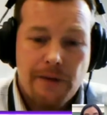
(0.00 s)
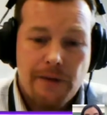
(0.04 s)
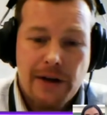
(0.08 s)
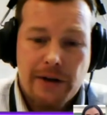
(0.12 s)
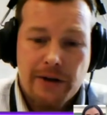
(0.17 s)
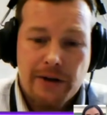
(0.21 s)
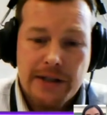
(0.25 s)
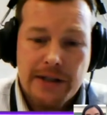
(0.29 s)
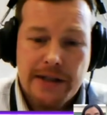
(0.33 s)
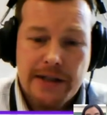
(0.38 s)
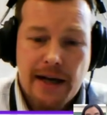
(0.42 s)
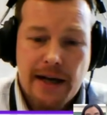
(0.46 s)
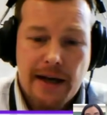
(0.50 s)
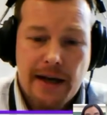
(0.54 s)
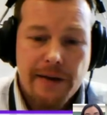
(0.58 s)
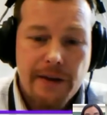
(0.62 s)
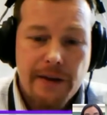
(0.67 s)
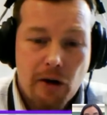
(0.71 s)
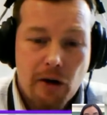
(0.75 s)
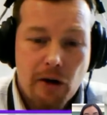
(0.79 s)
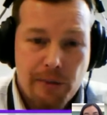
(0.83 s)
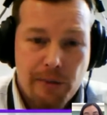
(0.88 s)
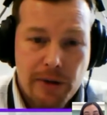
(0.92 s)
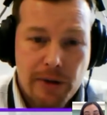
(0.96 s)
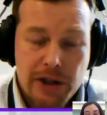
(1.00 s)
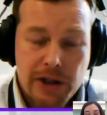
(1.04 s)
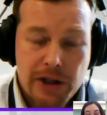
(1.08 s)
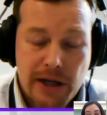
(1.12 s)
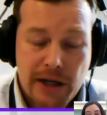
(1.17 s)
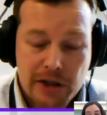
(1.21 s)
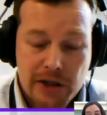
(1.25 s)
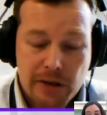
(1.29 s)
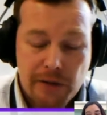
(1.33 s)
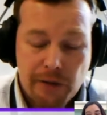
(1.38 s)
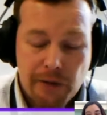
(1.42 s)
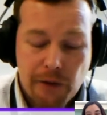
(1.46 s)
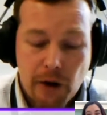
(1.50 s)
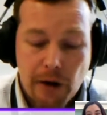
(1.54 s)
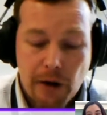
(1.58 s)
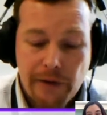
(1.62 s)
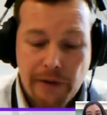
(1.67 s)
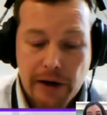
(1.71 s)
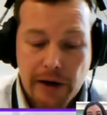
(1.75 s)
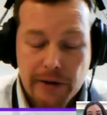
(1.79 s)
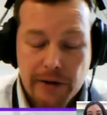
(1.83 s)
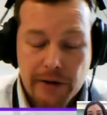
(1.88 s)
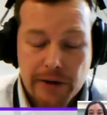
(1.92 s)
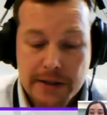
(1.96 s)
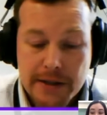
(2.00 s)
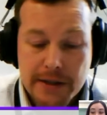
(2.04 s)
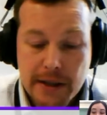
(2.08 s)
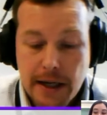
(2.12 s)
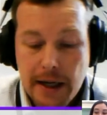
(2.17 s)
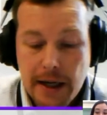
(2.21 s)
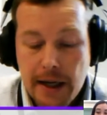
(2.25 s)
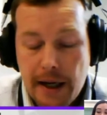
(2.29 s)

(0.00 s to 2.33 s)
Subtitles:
Veterans Day and their appreciation for our veterans.